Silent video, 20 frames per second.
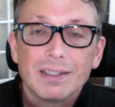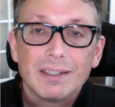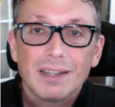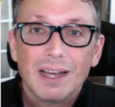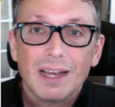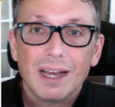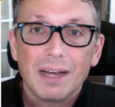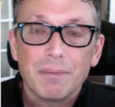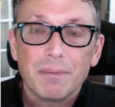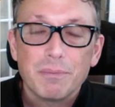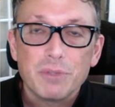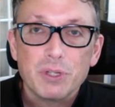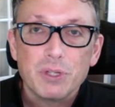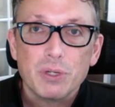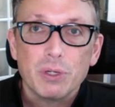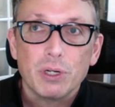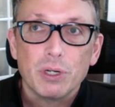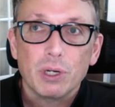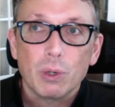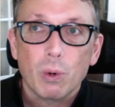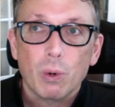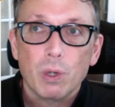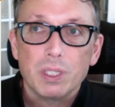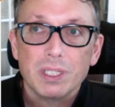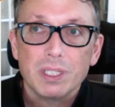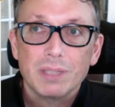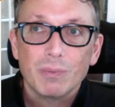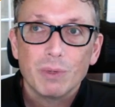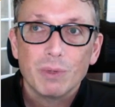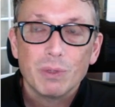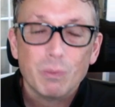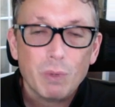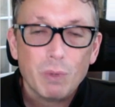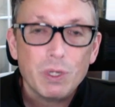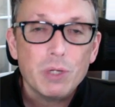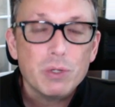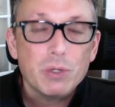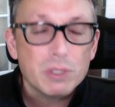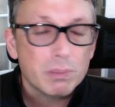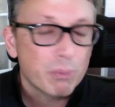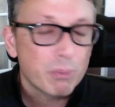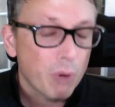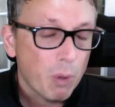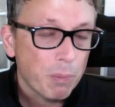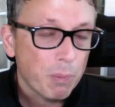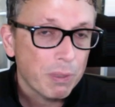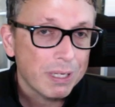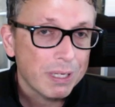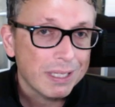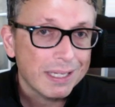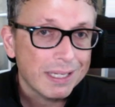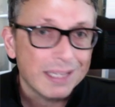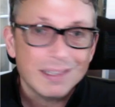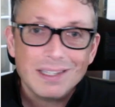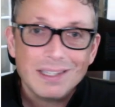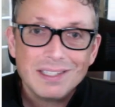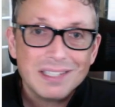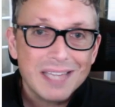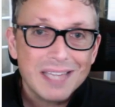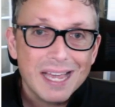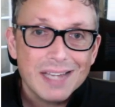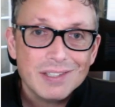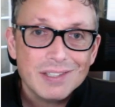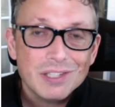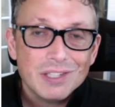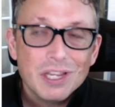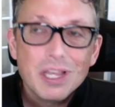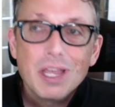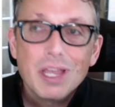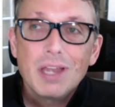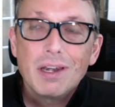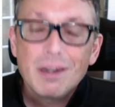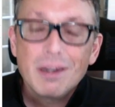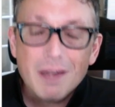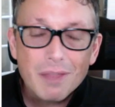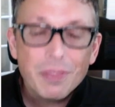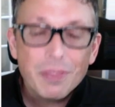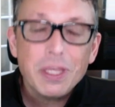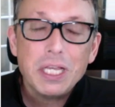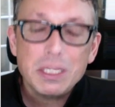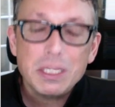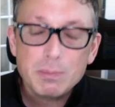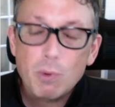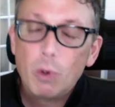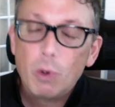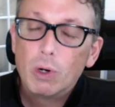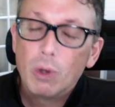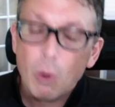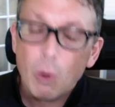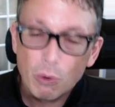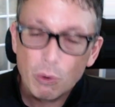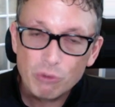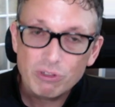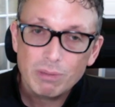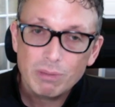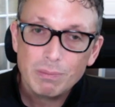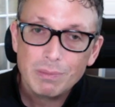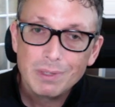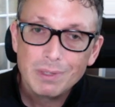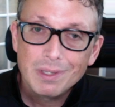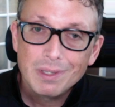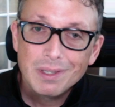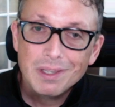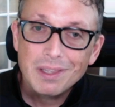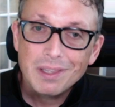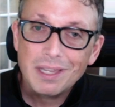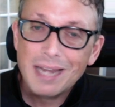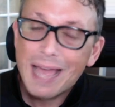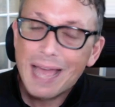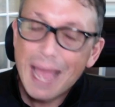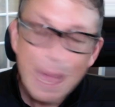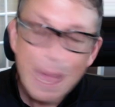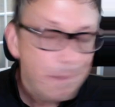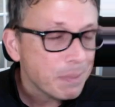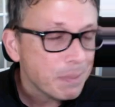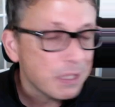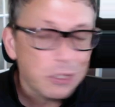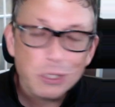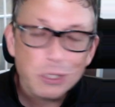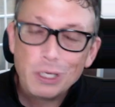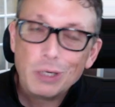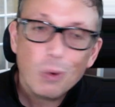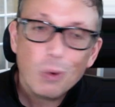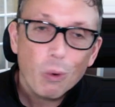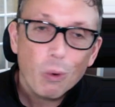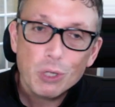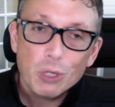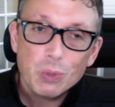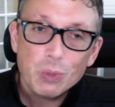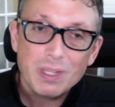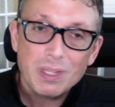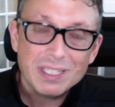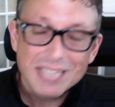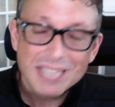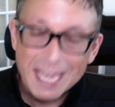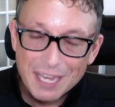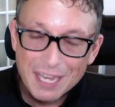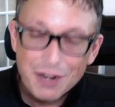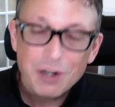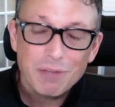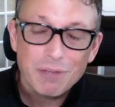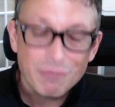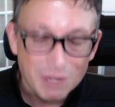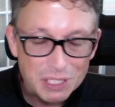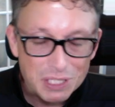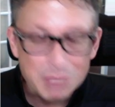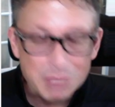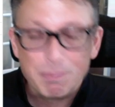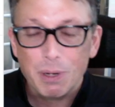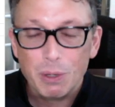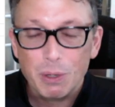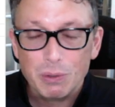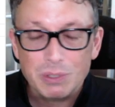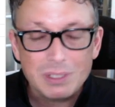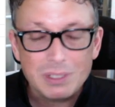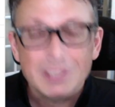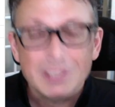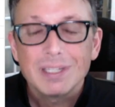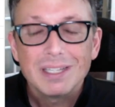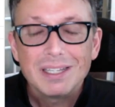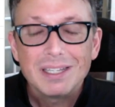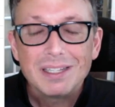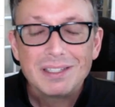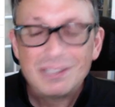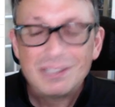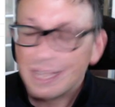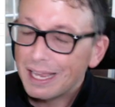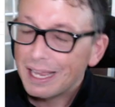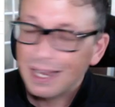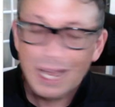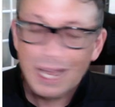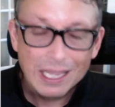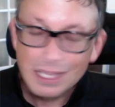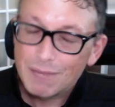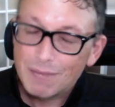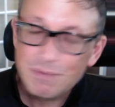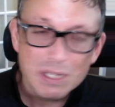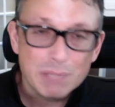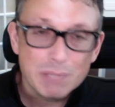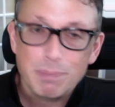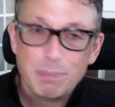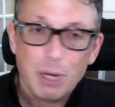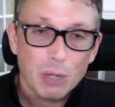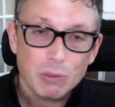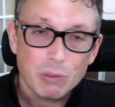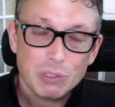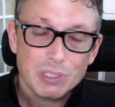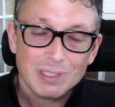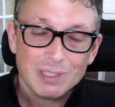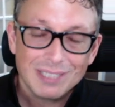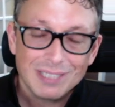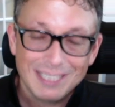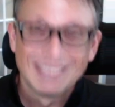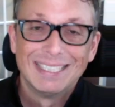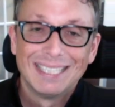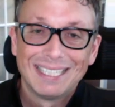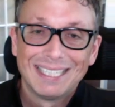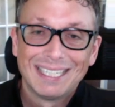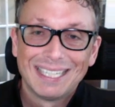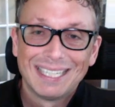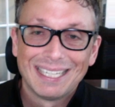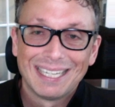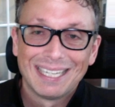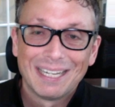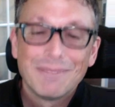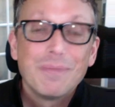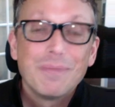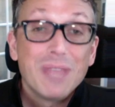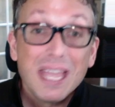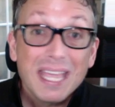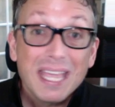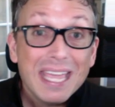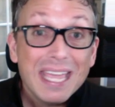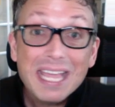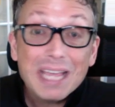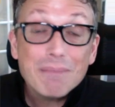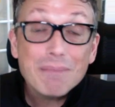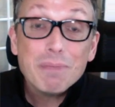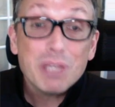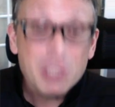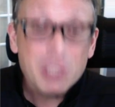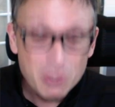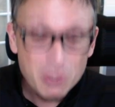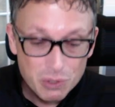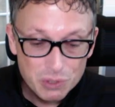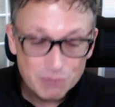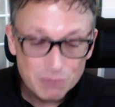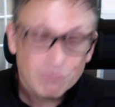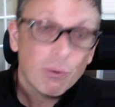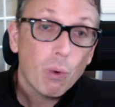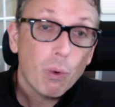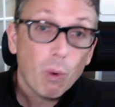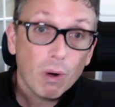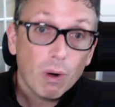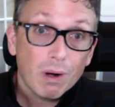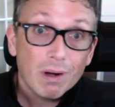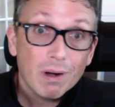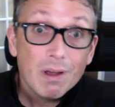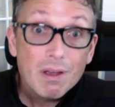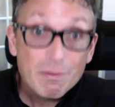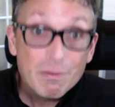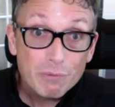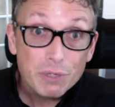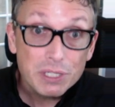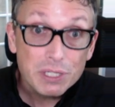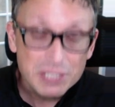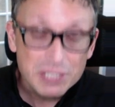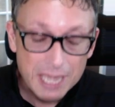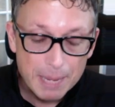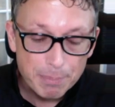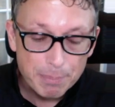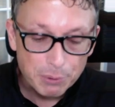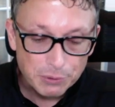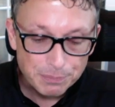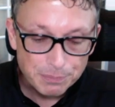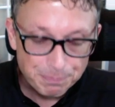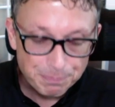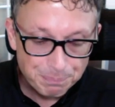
to your course, and when used appropriately. In this case, nothing is more wholesome than a happy looking horse with its head on a fence post saying, I love this post. It can be used for example,